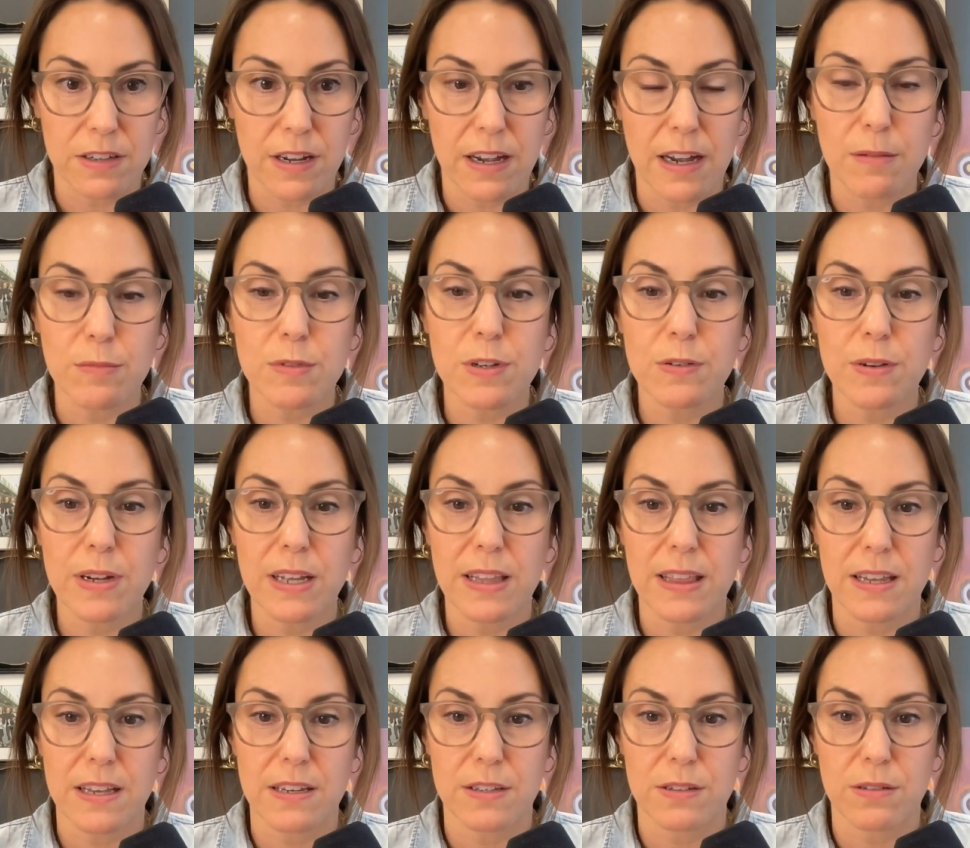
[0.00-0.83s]
I'm doing
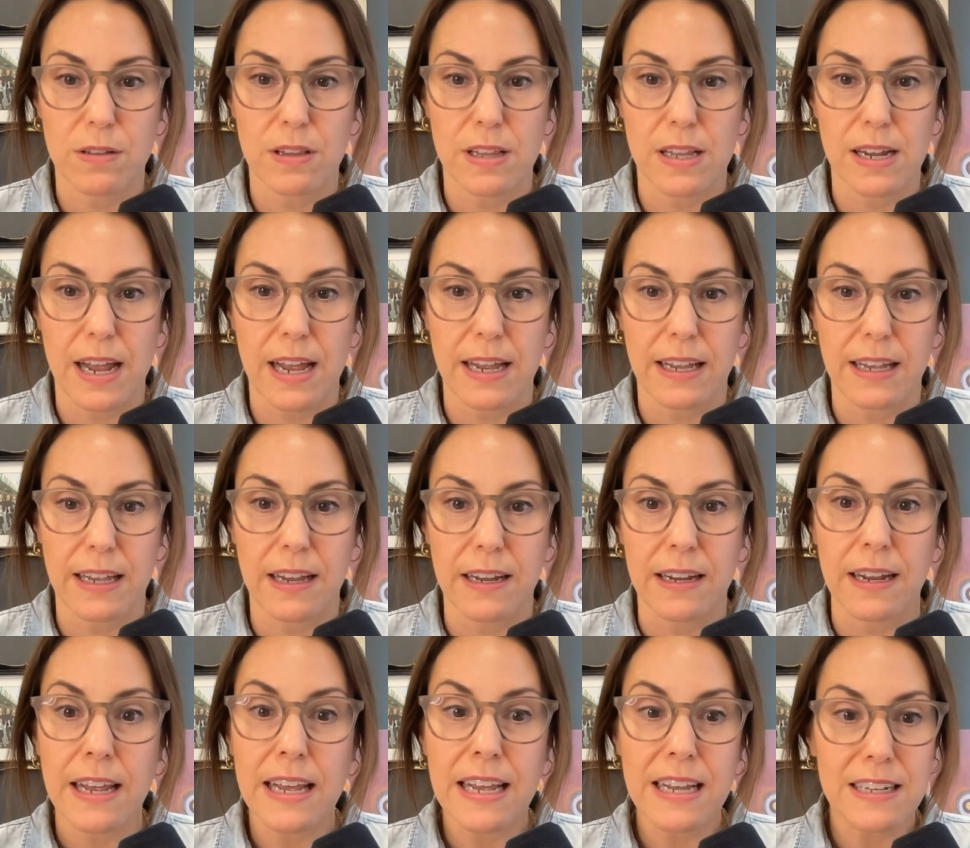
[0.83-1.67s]
this so that I
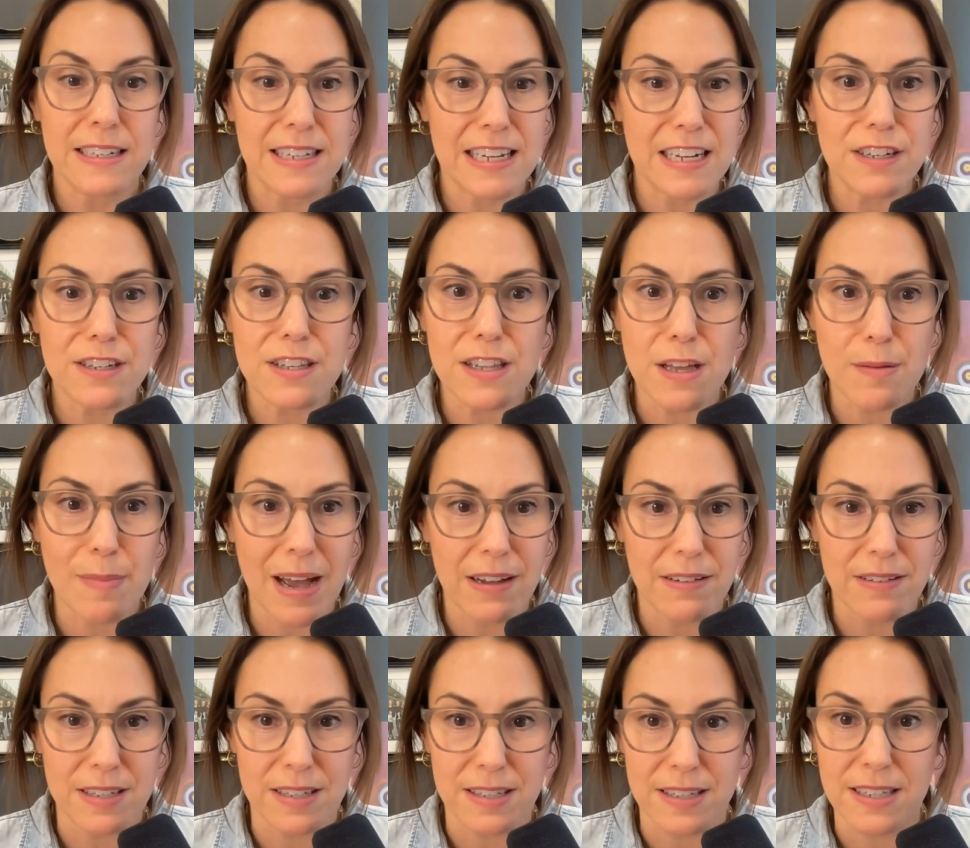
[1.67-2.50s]
can teach them how
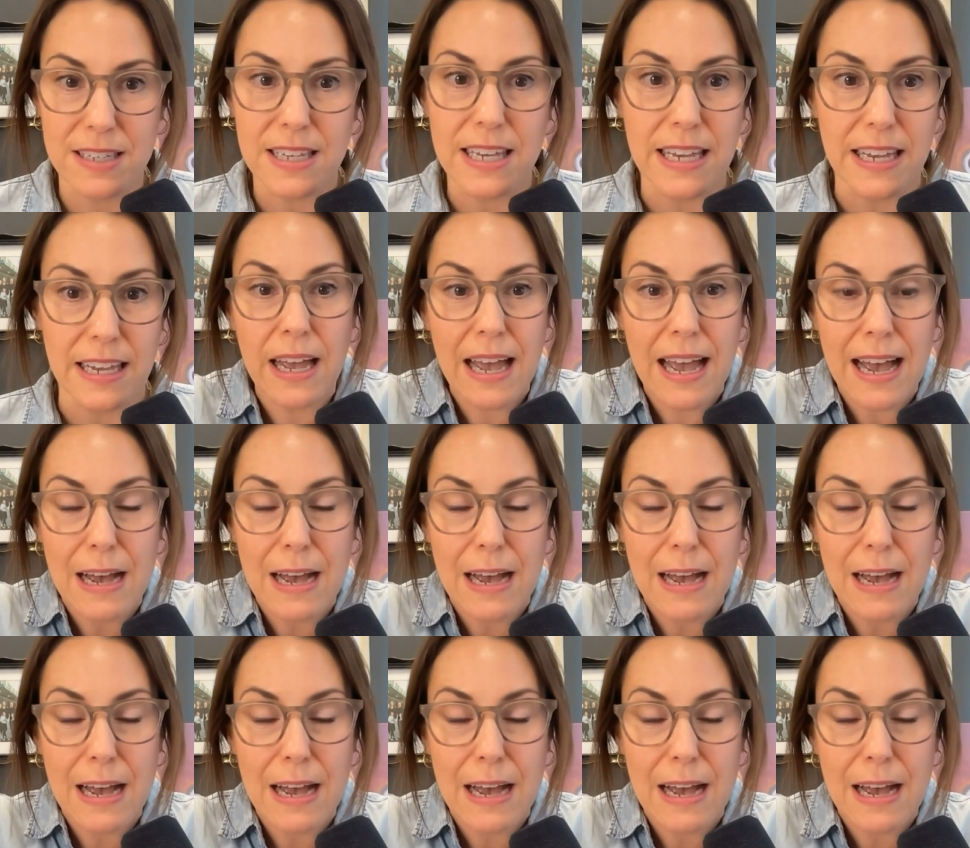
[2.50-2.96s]
to ski.